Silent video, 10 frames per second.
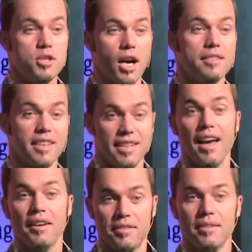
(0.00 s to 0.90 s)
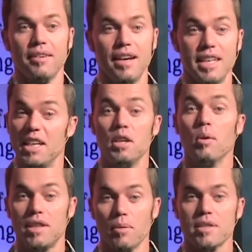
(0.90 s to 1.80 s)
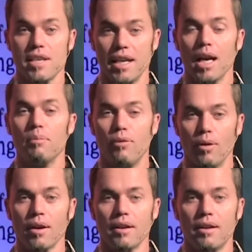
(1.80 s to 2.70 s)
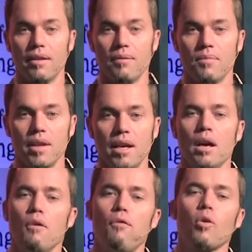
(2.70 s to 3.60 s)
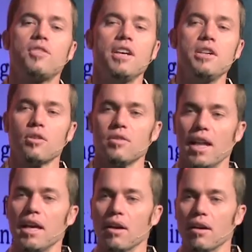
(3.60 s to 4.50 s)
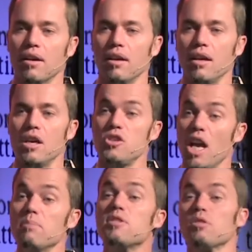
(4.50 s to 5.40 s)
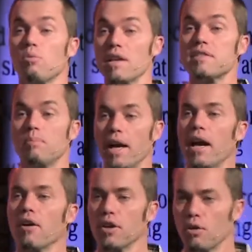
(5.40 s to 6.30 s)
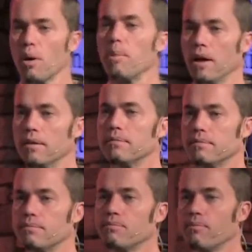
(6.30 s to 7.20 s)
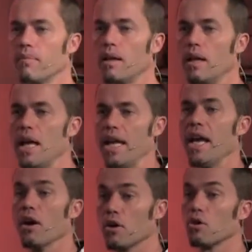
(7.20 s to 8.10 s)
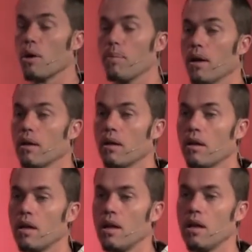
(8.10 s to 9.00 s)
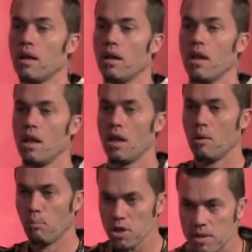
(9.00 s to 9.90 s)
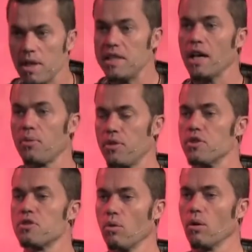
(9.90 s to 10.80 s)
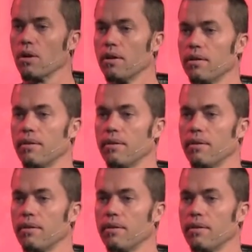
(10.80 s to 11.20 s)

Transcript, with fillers: and John said yes, and they didn't know what they were signing up for. 14 years later, James is arrested by Herod Agrippa. And Herod Agrippa puts him to death with the sword.